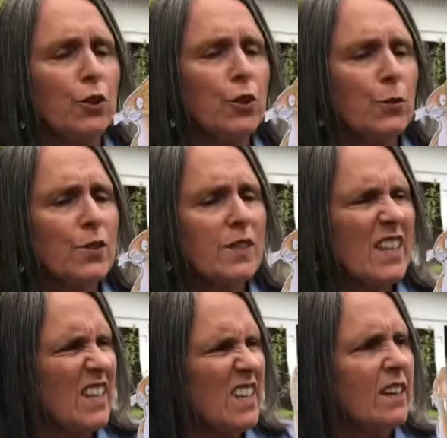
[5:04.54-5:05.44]
You
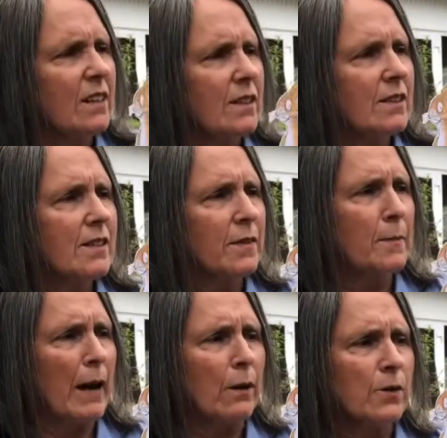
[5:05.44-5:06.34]
see, said the
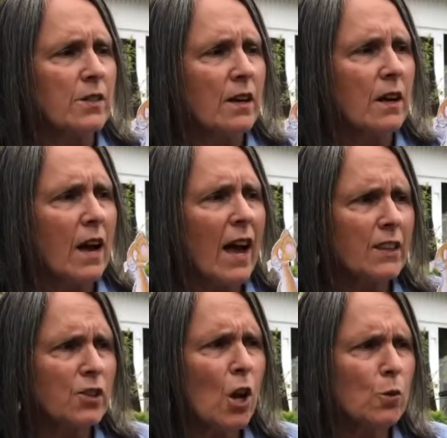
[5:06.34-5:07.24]
mouse, I
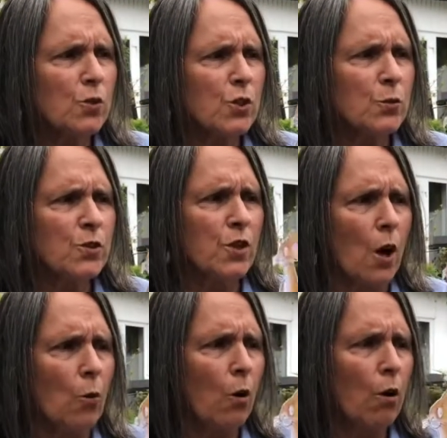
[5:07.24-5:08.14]
told you so.